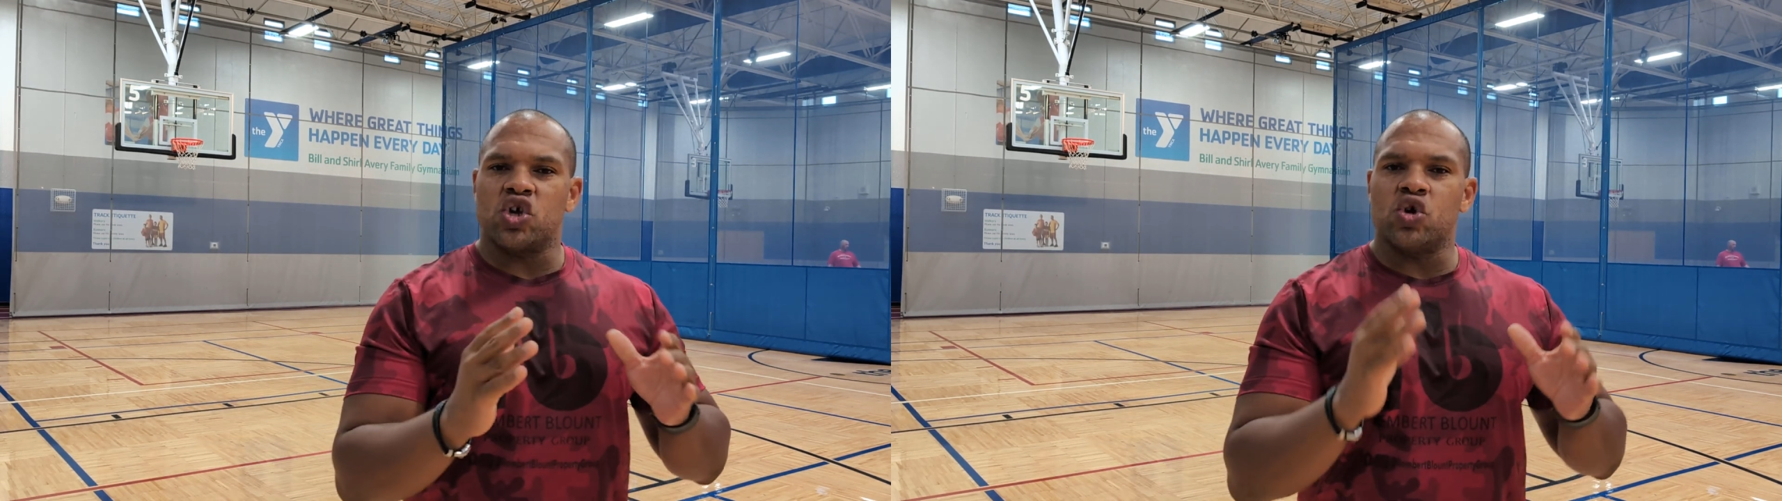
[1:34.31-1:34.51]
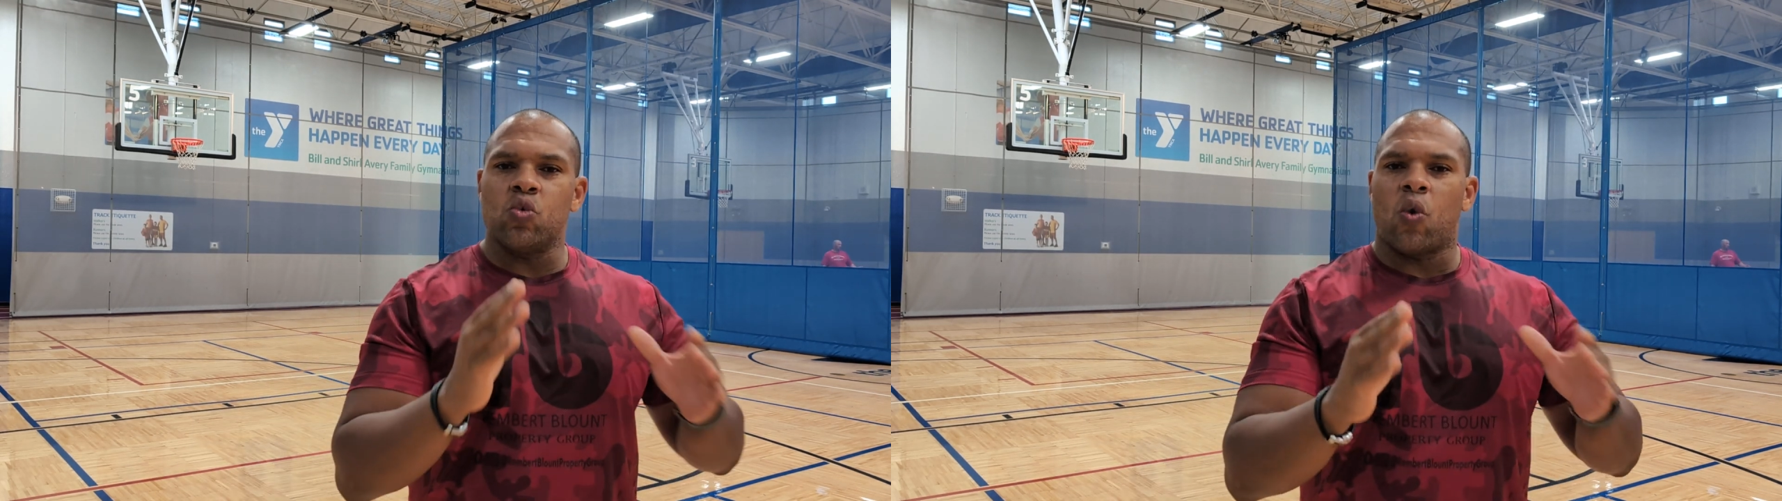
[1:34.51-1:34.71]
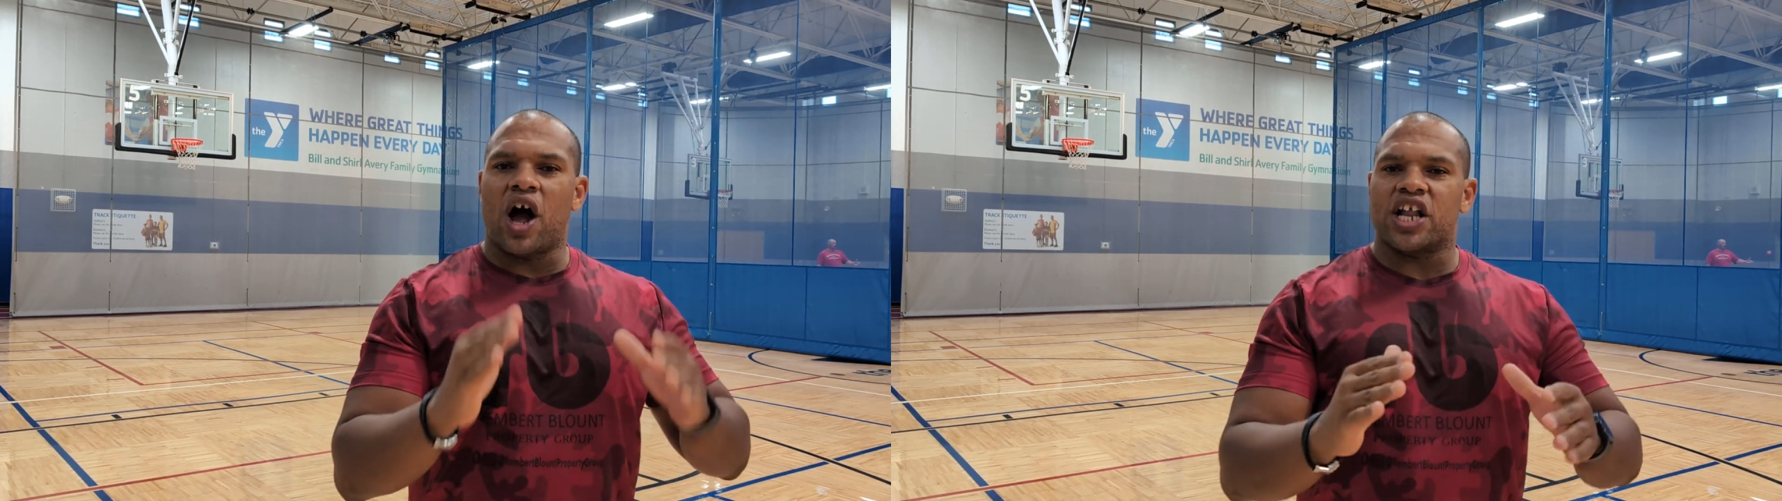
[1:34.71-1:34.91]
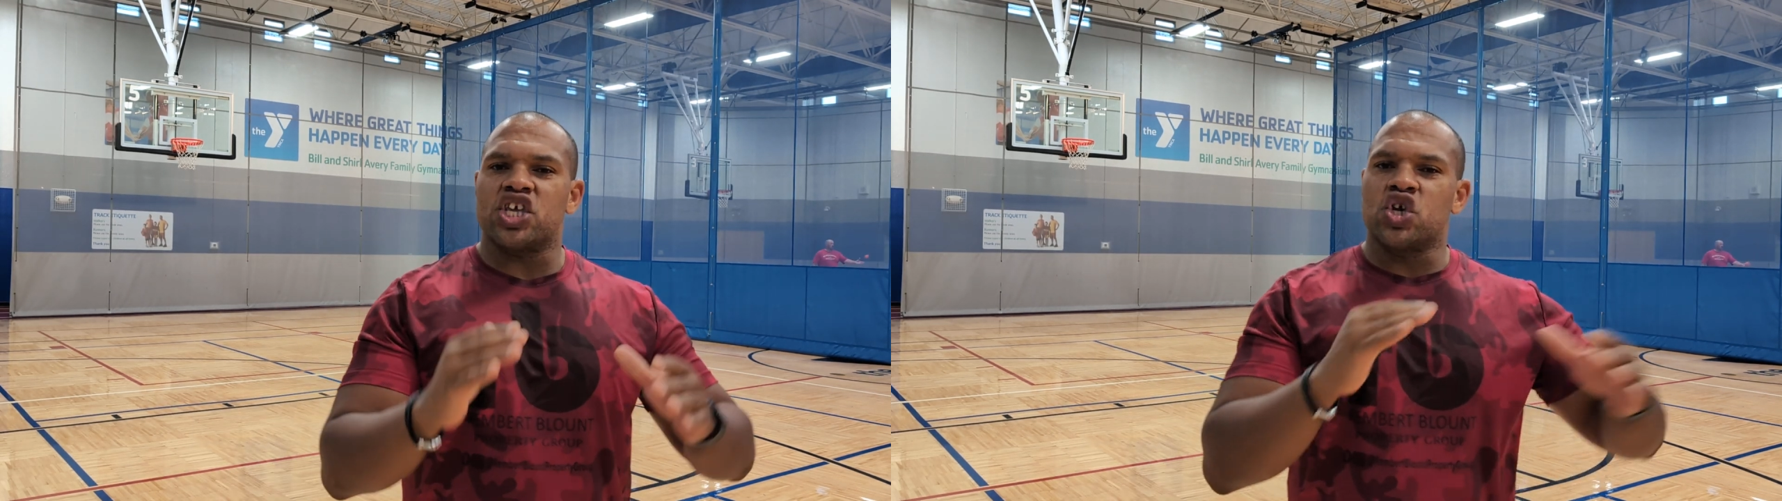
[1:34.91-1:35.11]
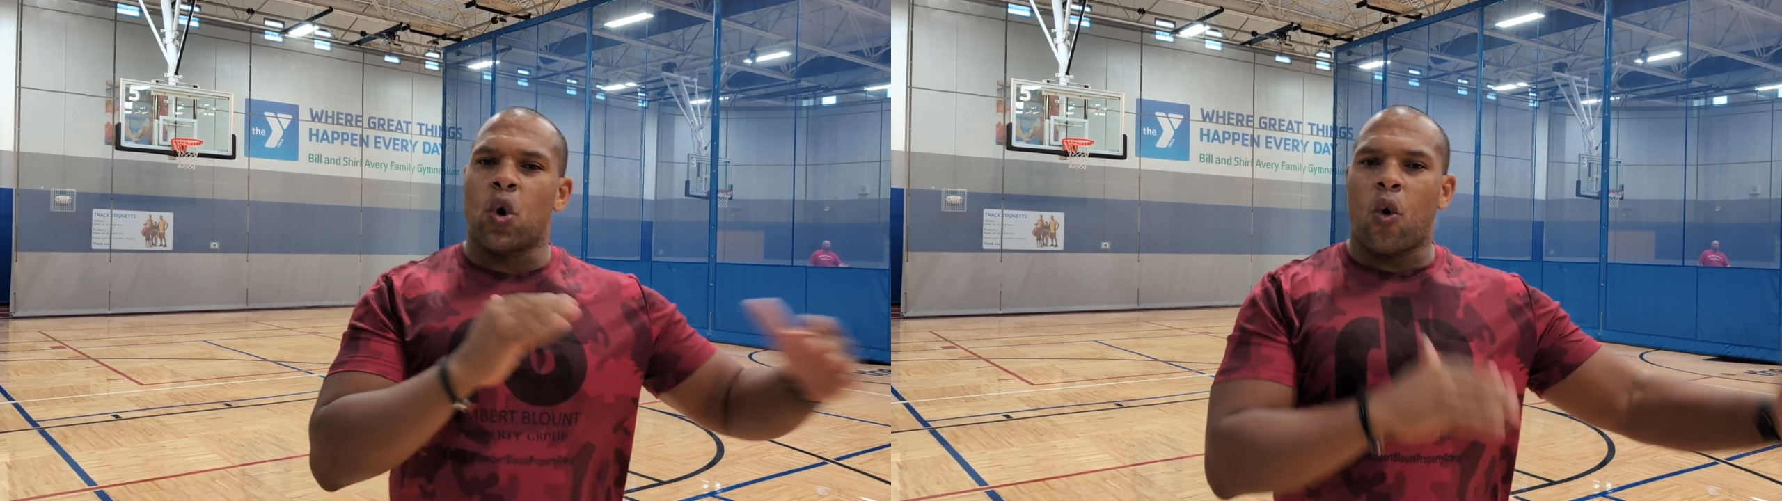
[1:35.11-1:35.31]
you want
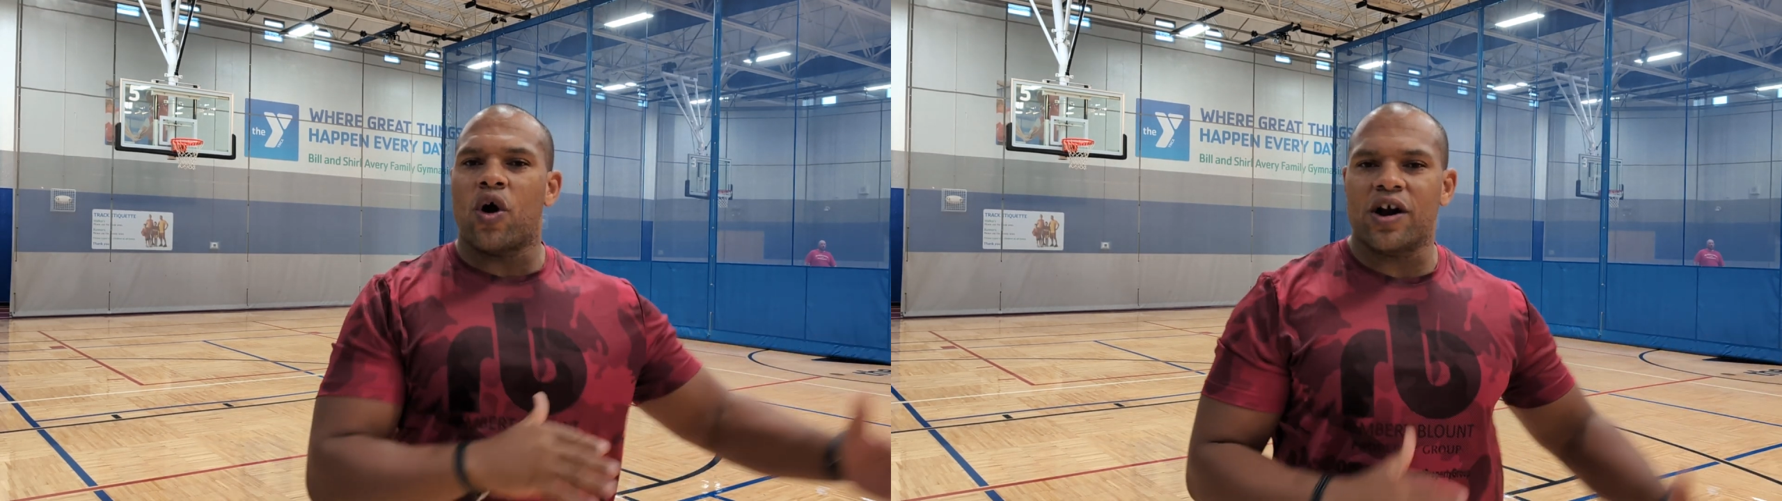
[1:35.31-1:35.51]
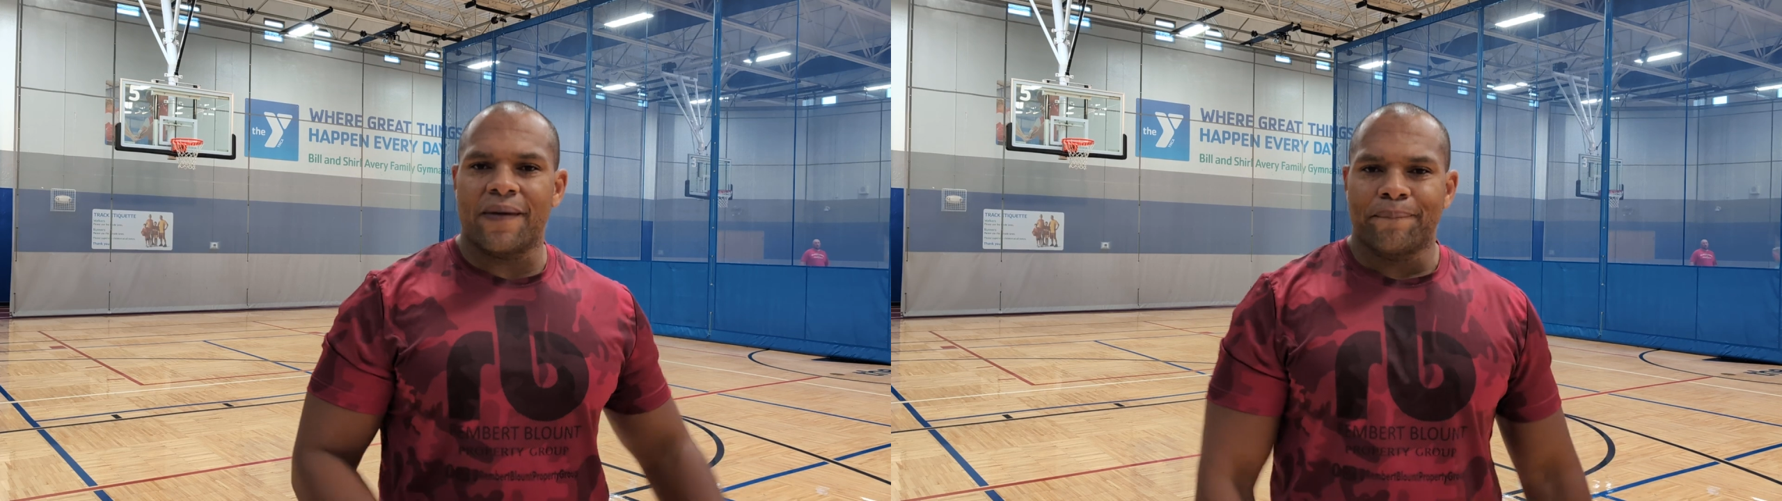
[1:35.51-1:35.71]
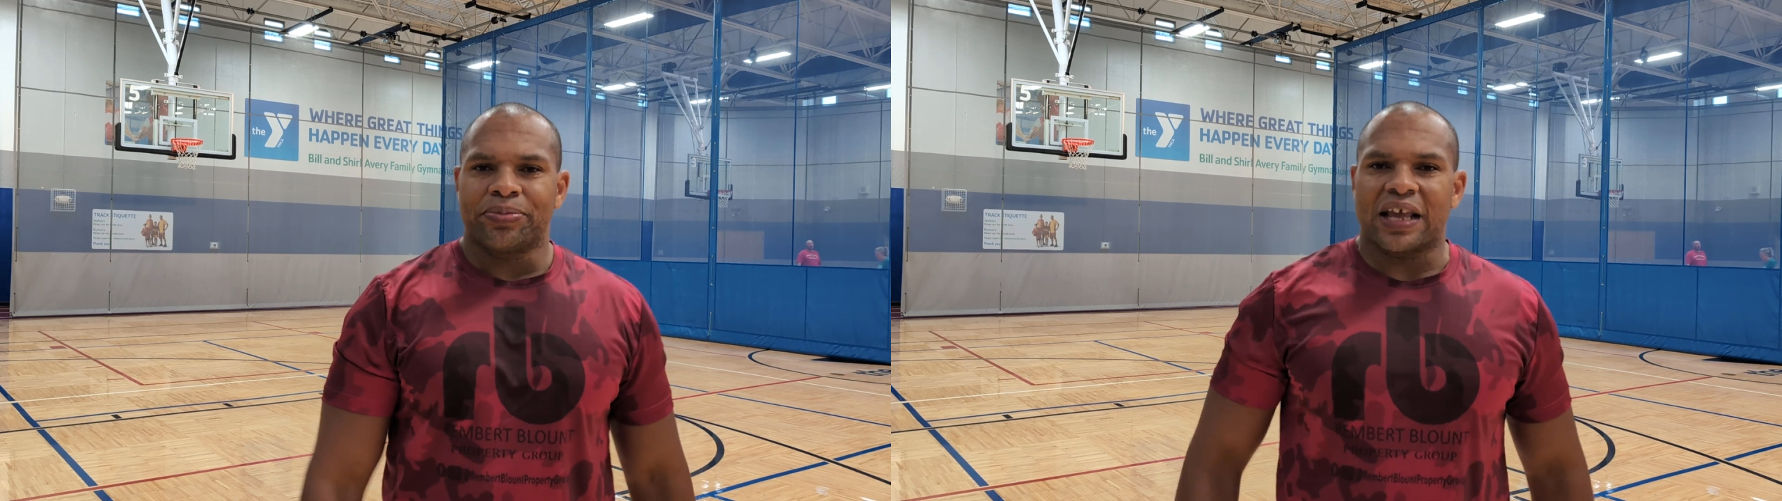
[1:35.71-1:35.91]
your